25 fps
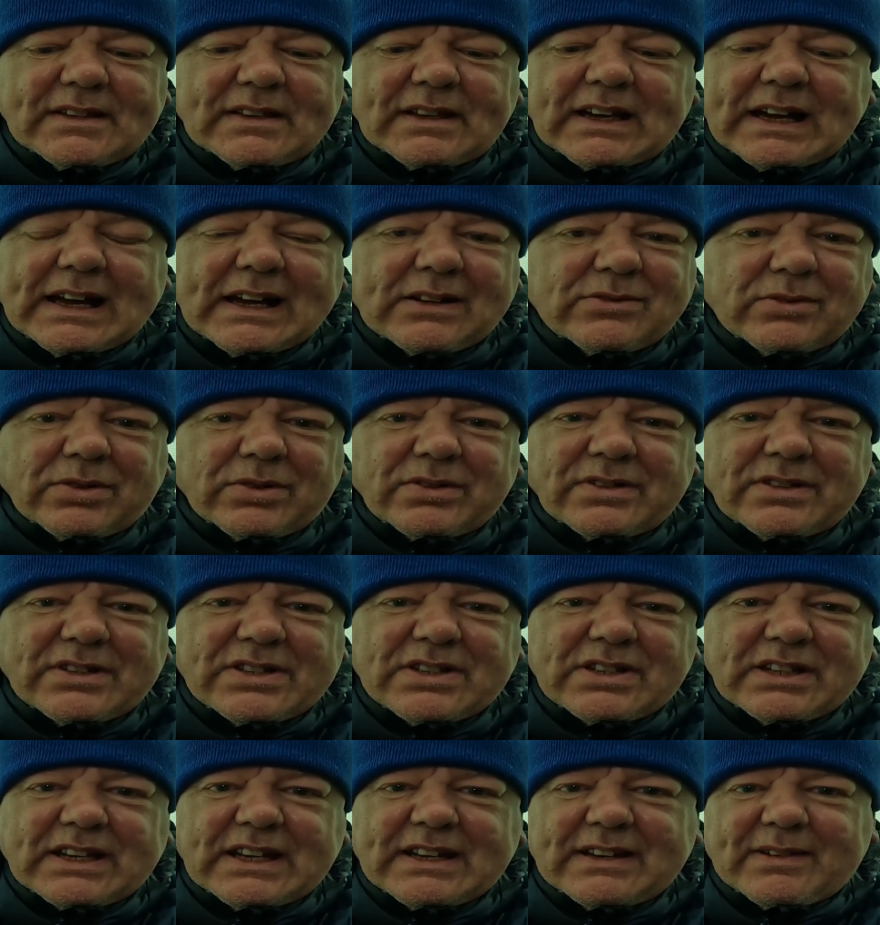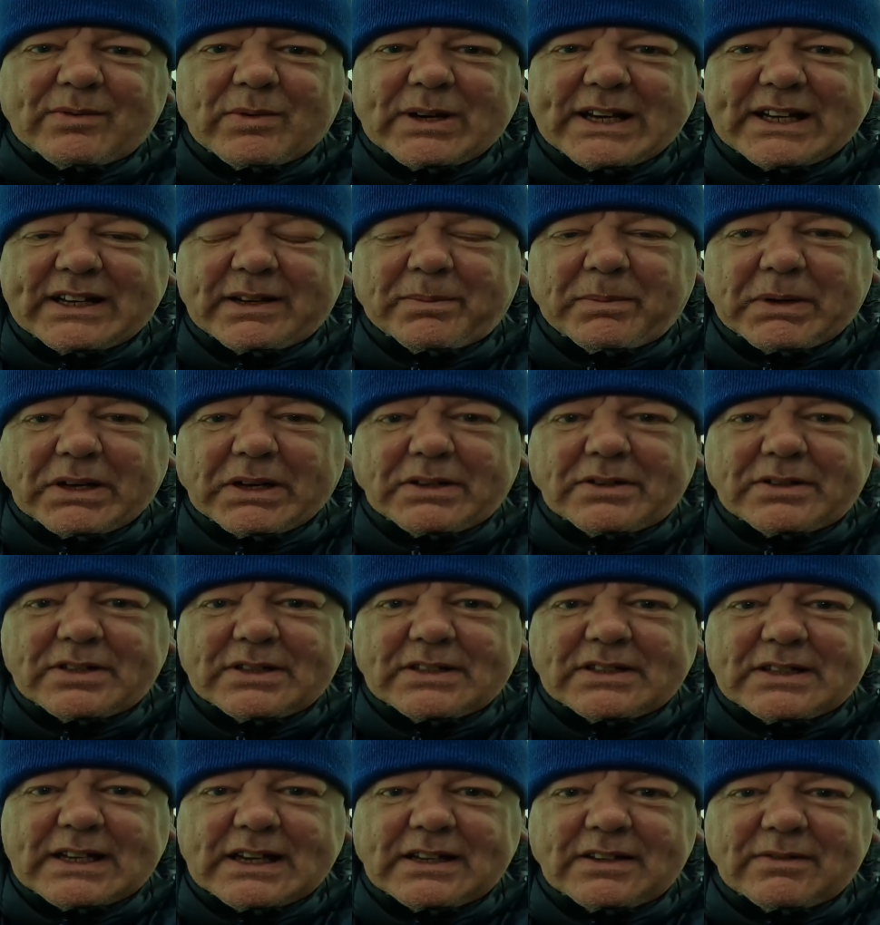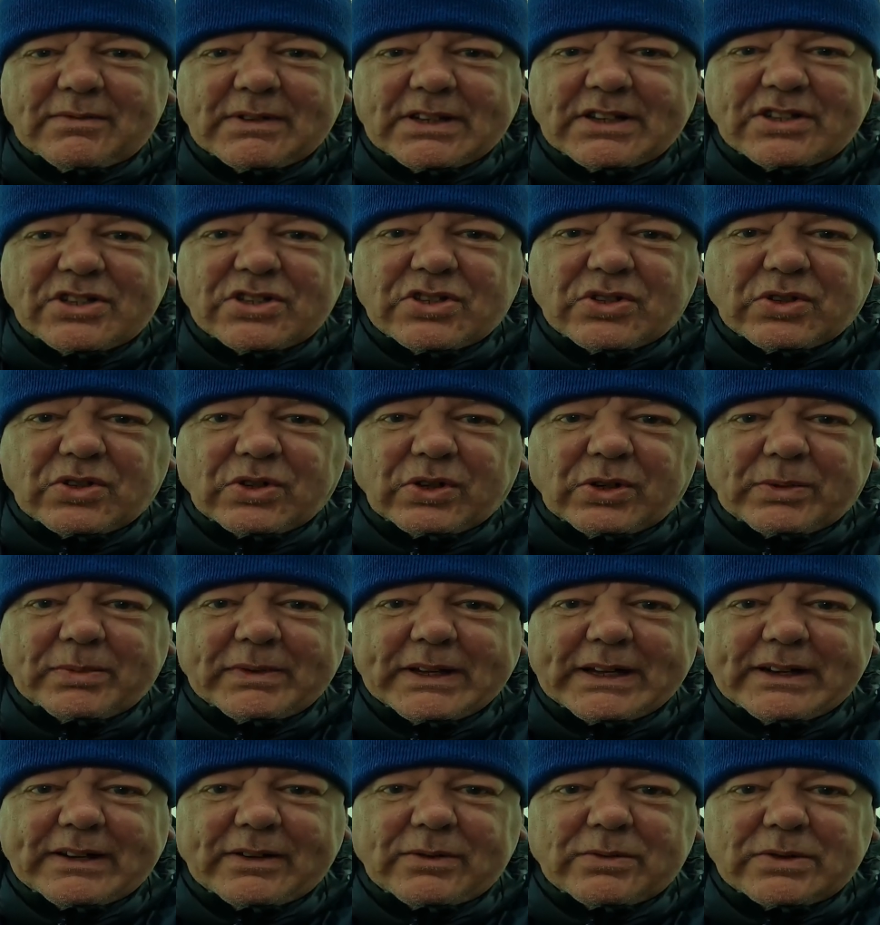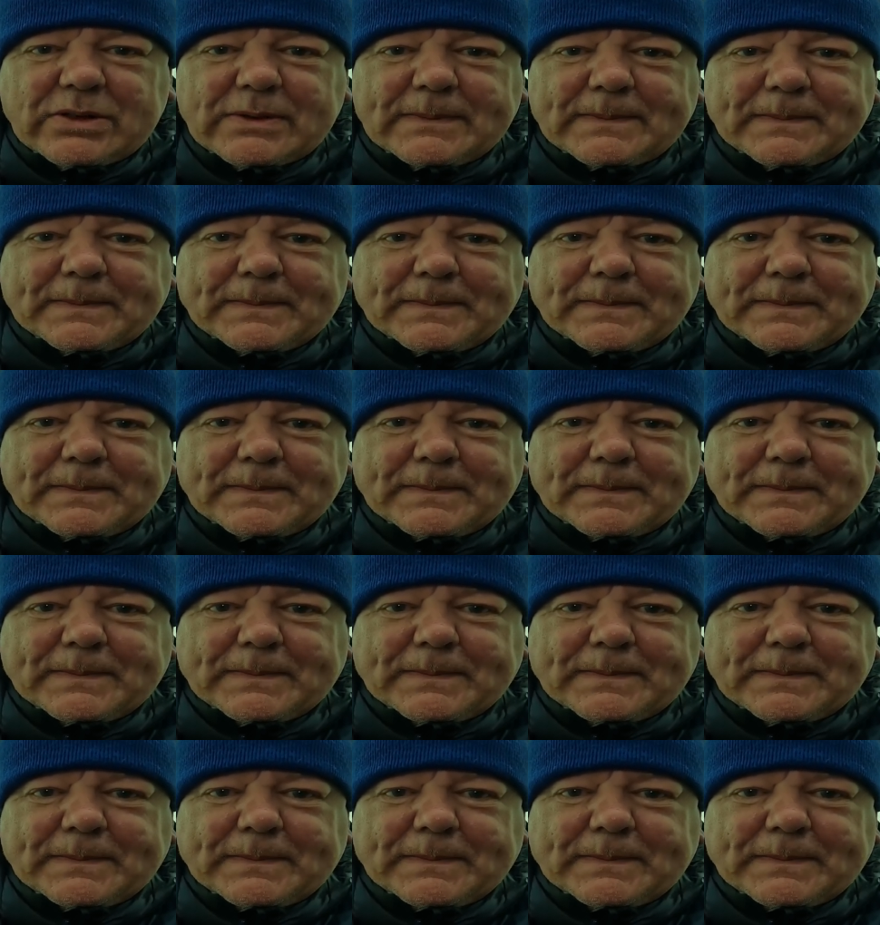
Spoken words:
I couldn't see anywhere to pitch a tent when I scoped that out.